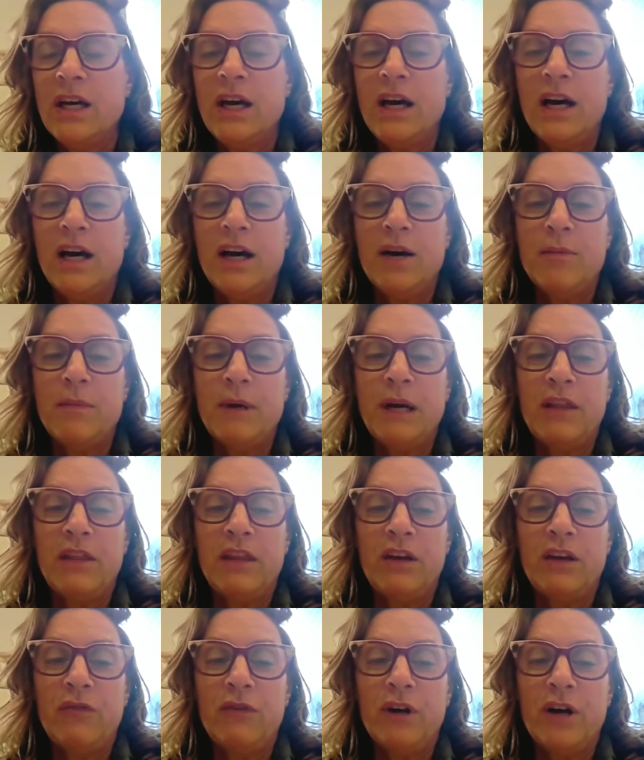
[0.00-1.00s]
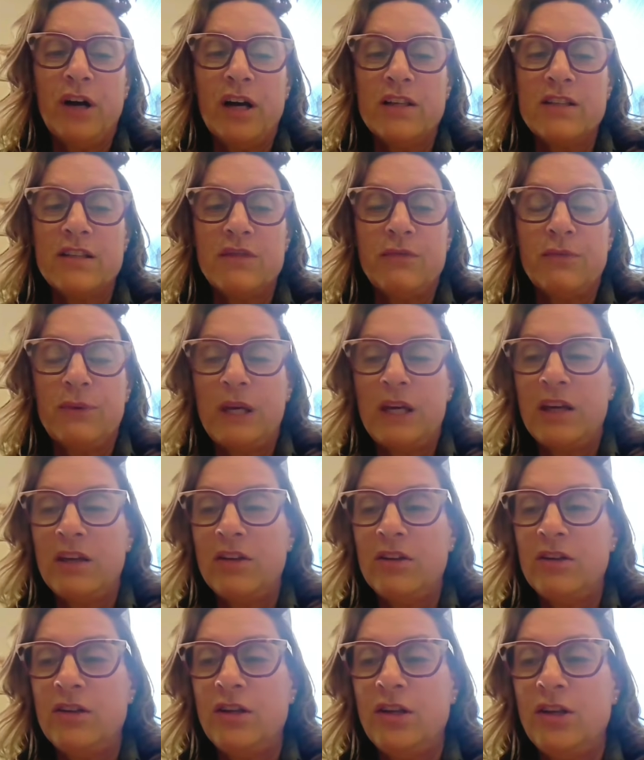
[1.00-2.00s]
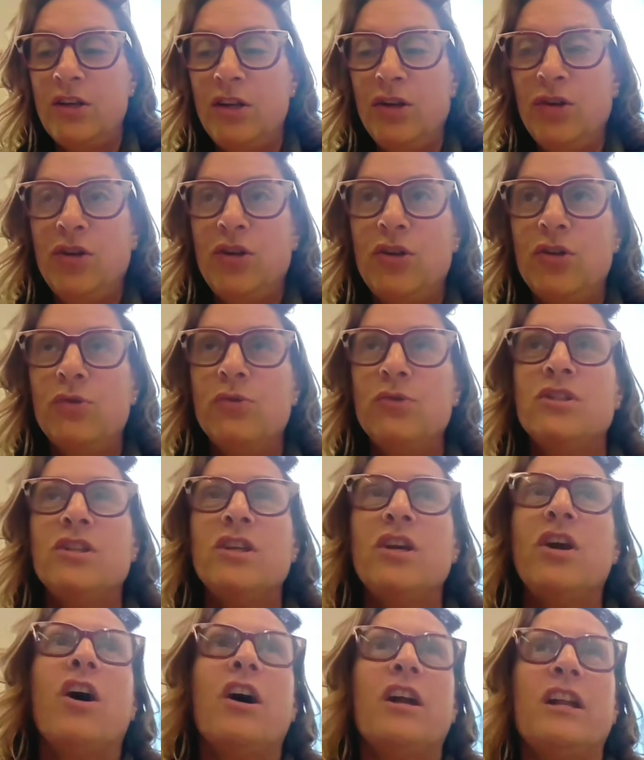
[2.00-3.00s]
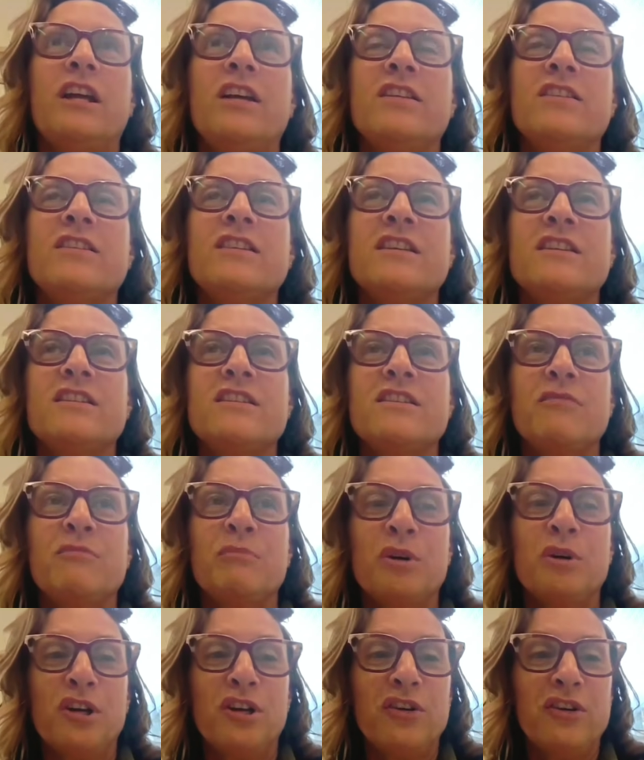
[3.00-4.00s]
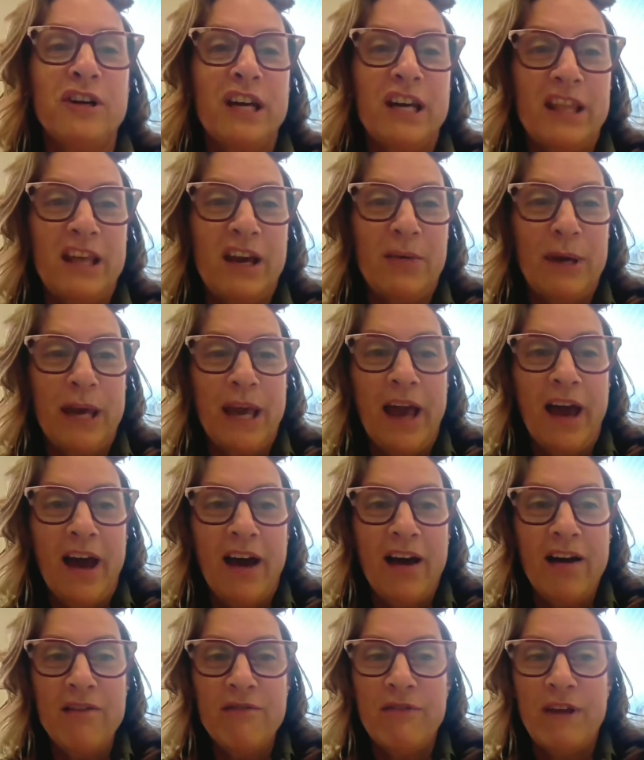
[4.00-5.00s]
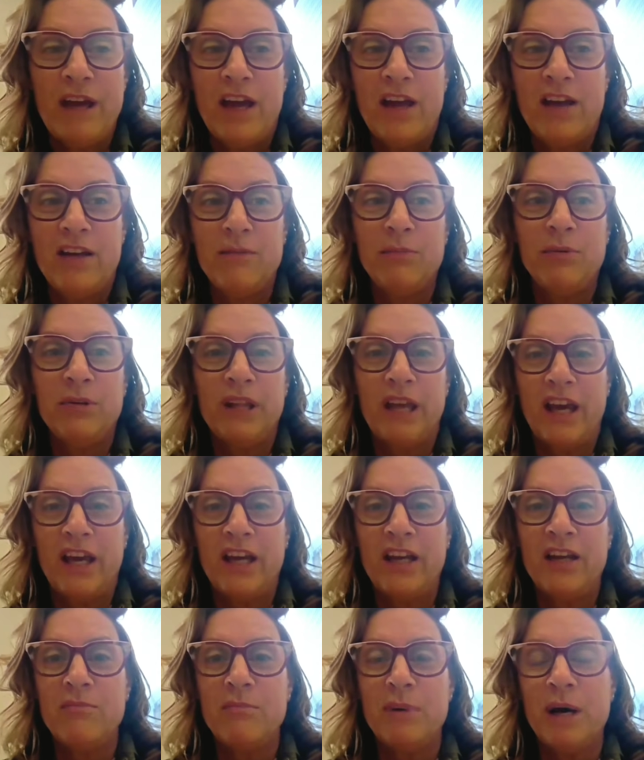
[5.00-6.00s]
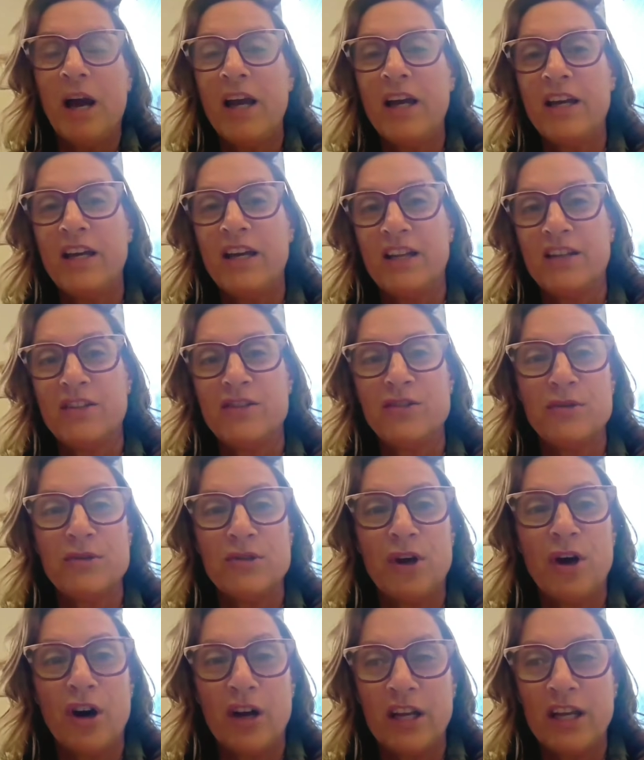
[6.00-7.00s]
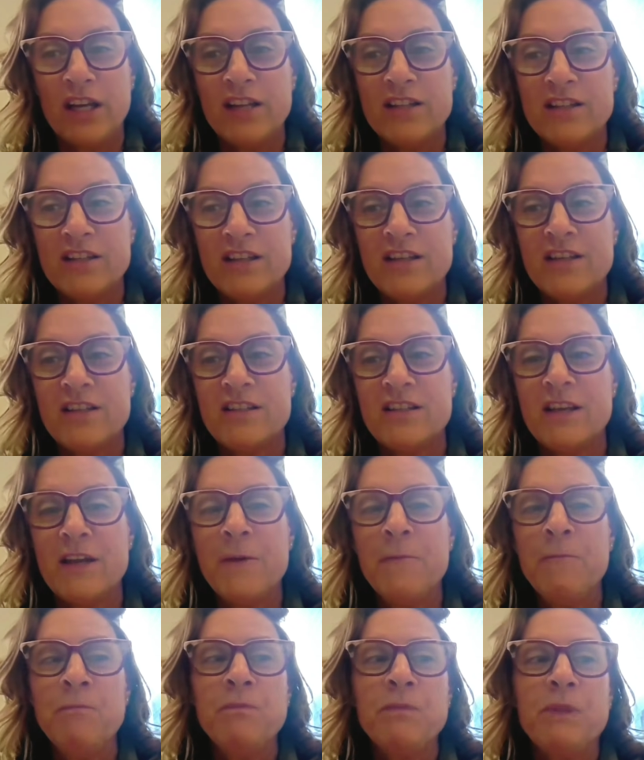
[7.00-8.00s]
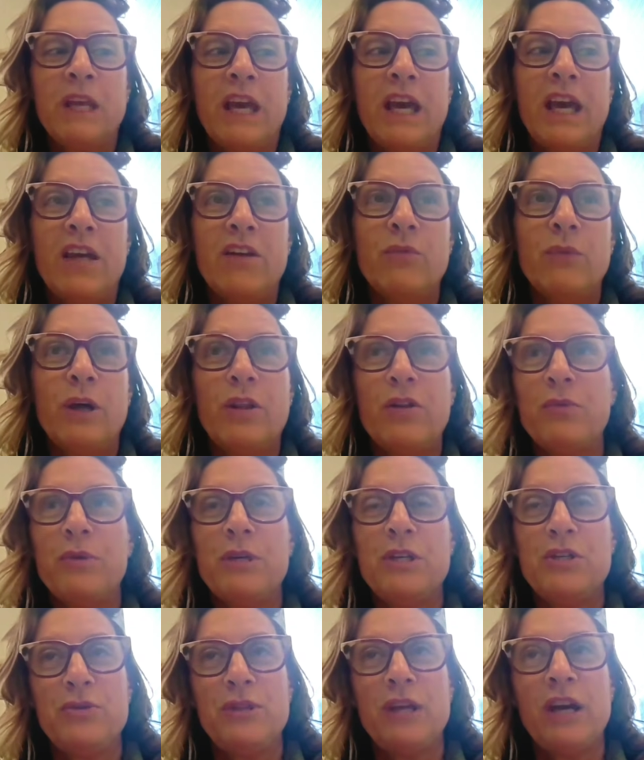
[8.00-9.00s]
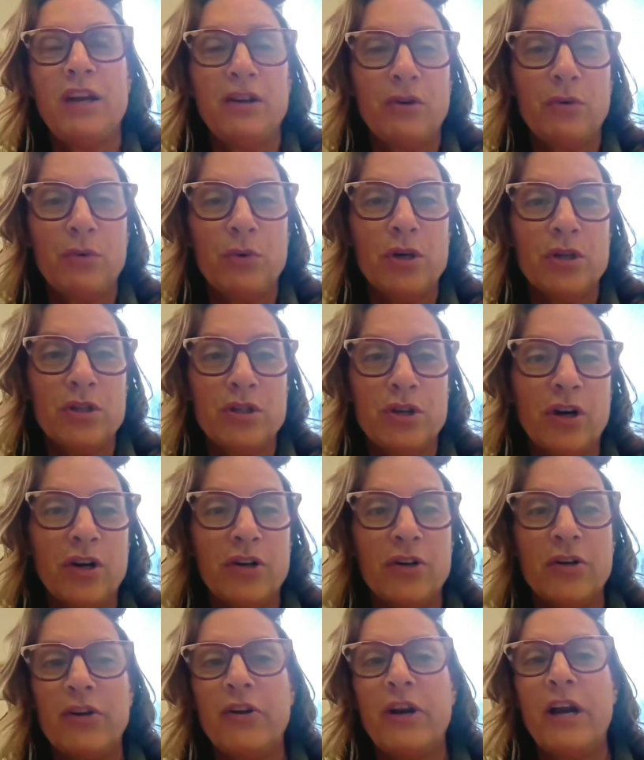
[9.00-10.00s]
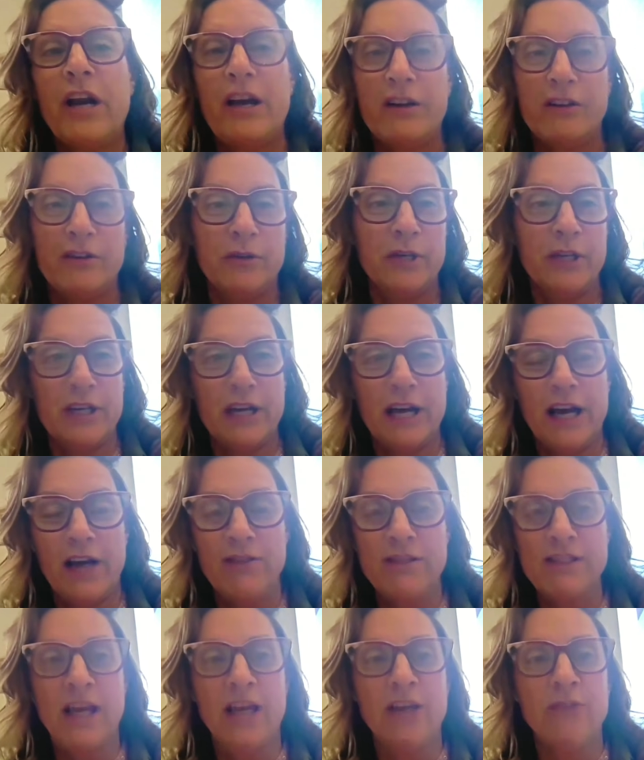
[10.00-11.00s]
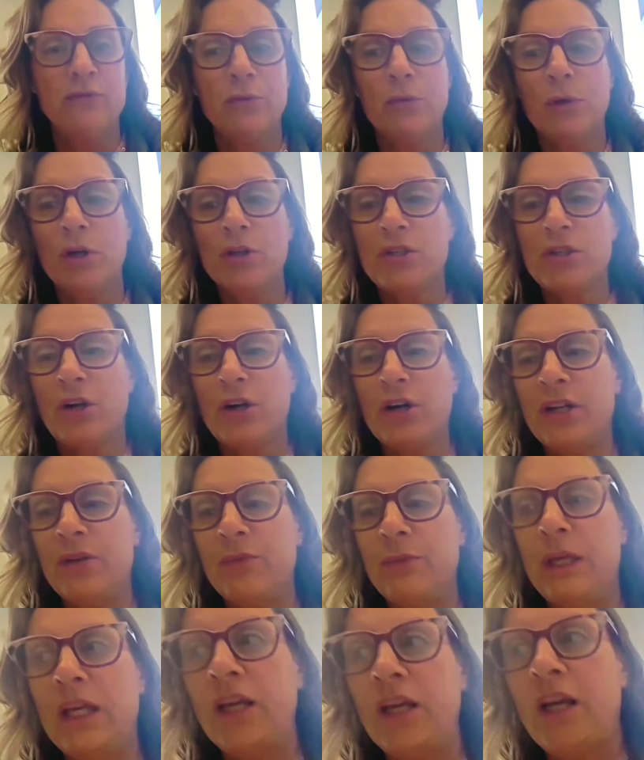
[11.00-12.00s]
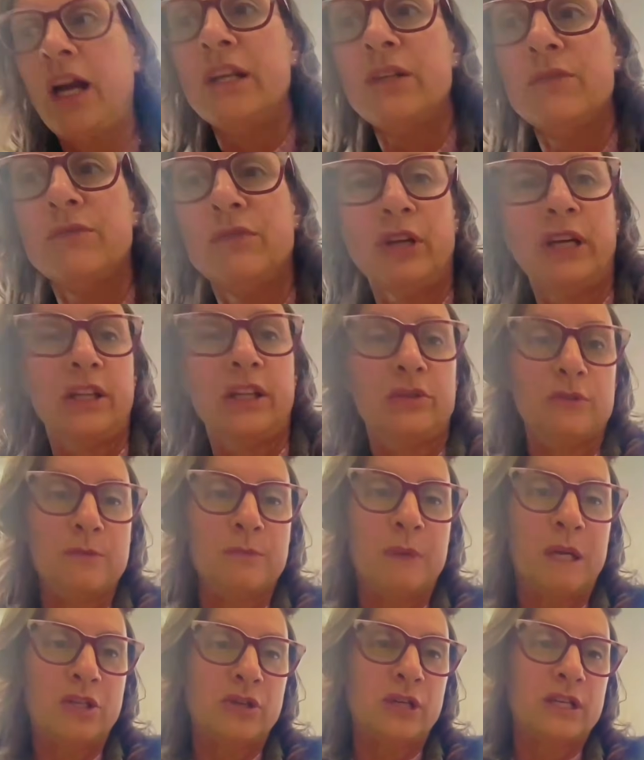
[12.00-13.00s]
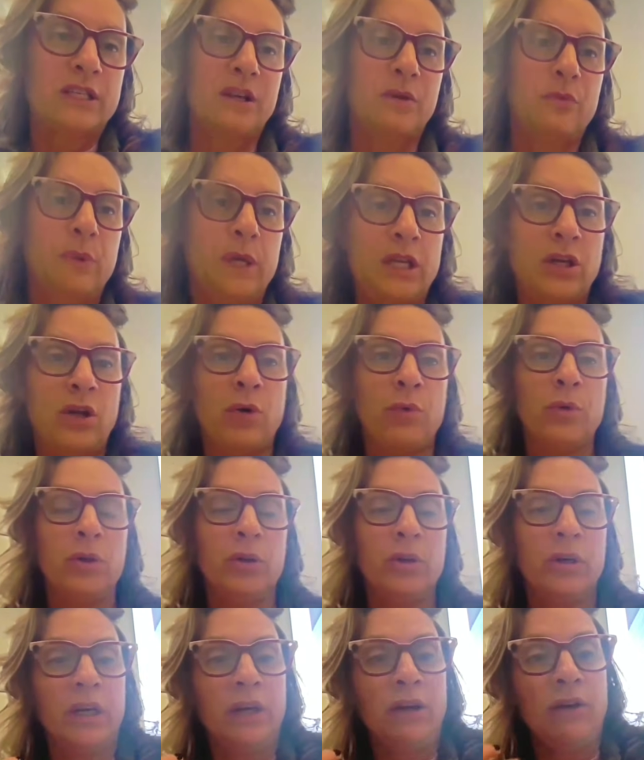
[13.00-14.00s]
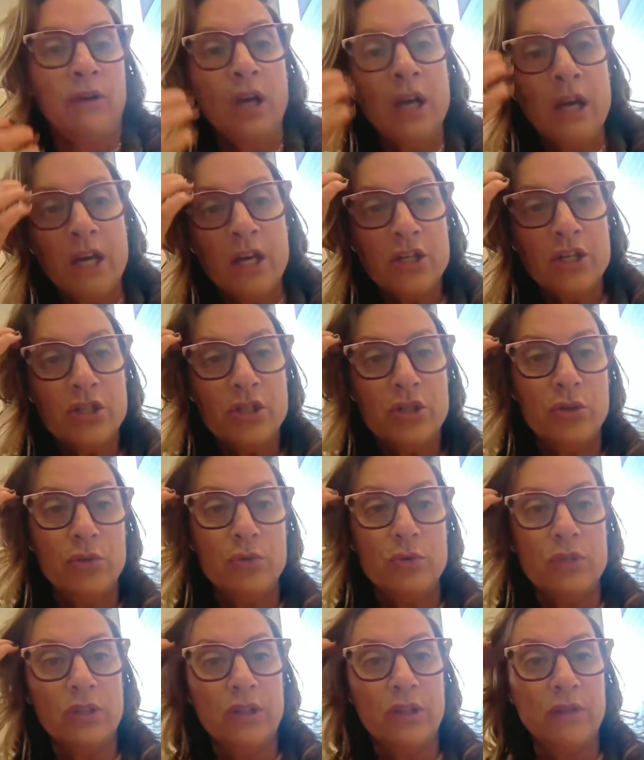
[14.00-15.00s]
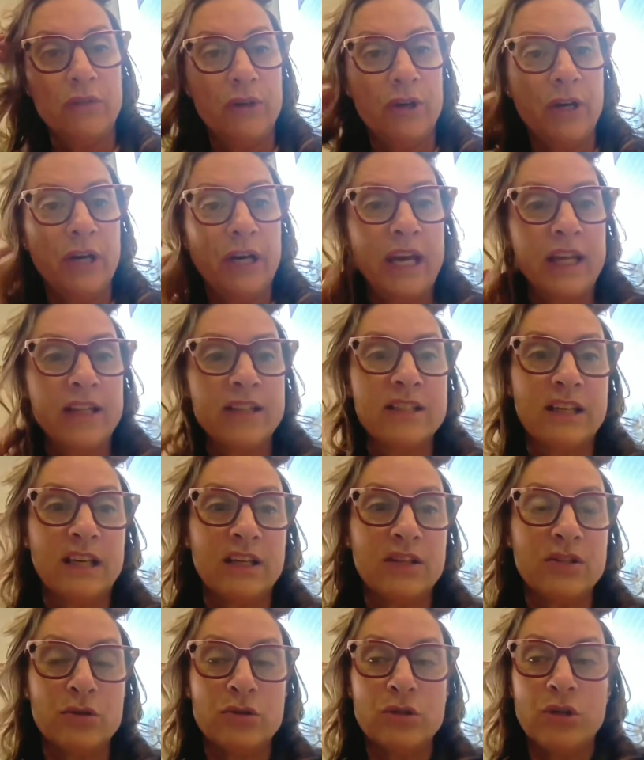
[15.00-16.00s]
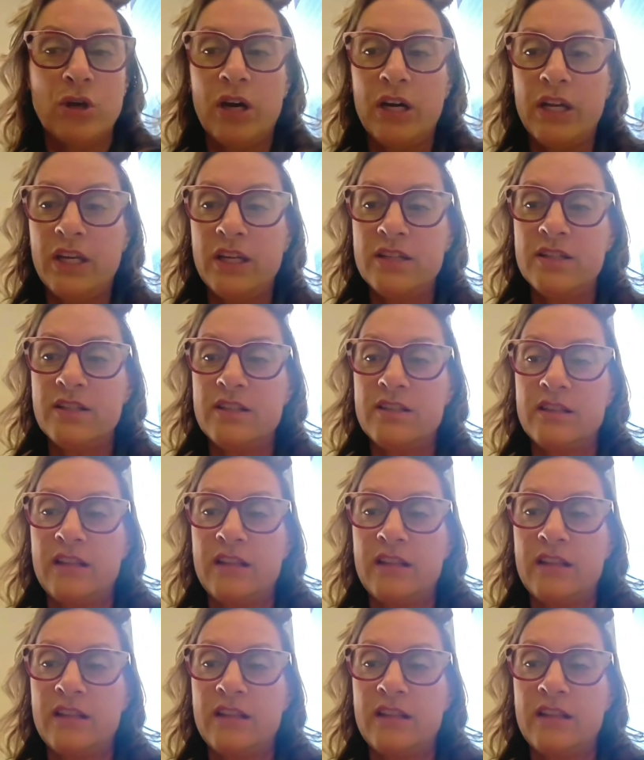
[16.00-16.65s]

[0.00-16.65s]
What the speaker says: I think for us, if we can use the audiences of Mercury that we have and plan and buy against those audiences, and whether we do that in a walled garden or outside of a walled garden, we can kind of look at those metrics that we know we're looking to deliver against those audiences.